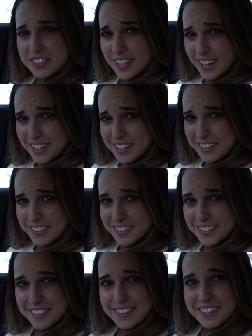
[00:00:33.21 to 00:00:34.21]
daddy?
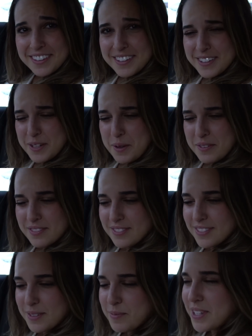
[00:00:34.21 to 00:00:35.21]

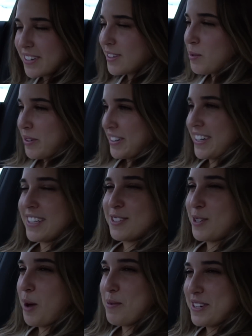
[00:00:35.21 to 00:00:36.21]
Mia, I thought you were gonna get
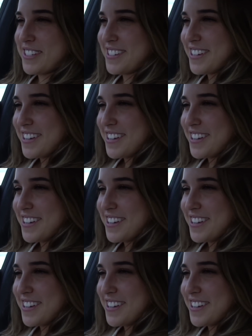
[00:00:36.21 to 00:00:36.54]
Starbucks.